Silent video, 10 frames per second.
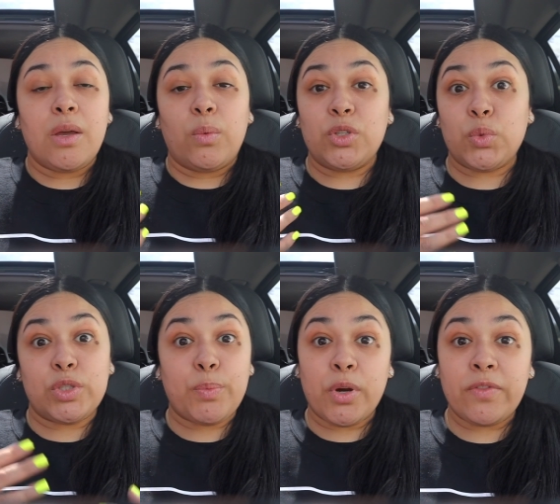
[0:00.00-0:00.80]
which
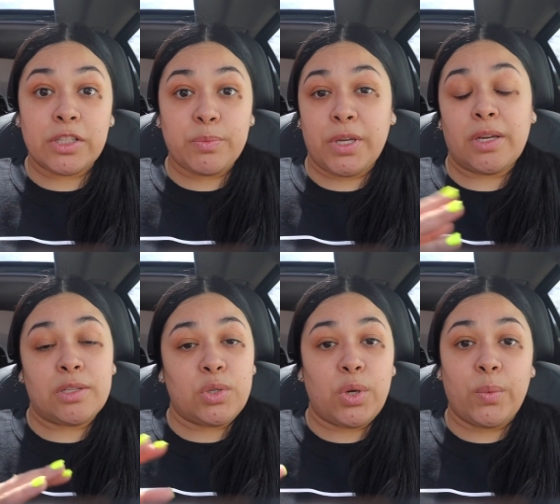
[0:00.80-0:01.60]
was perfect
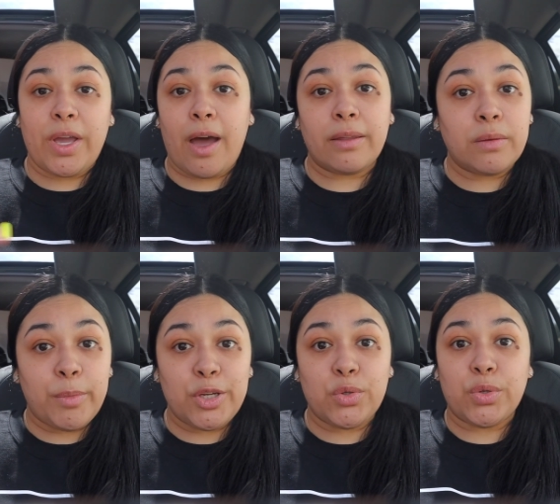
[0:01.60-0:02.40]
because, you know, we had the
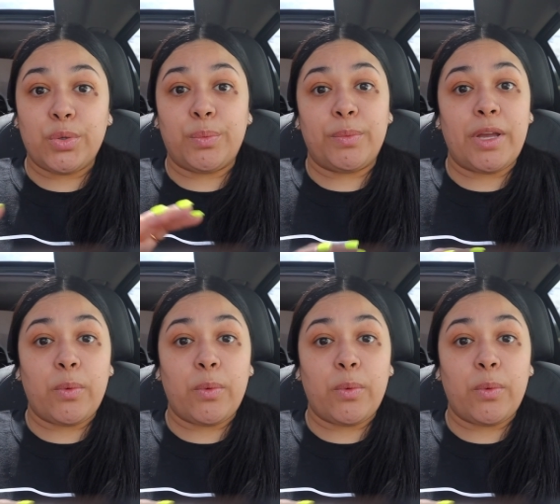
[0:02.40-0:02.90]
bedroom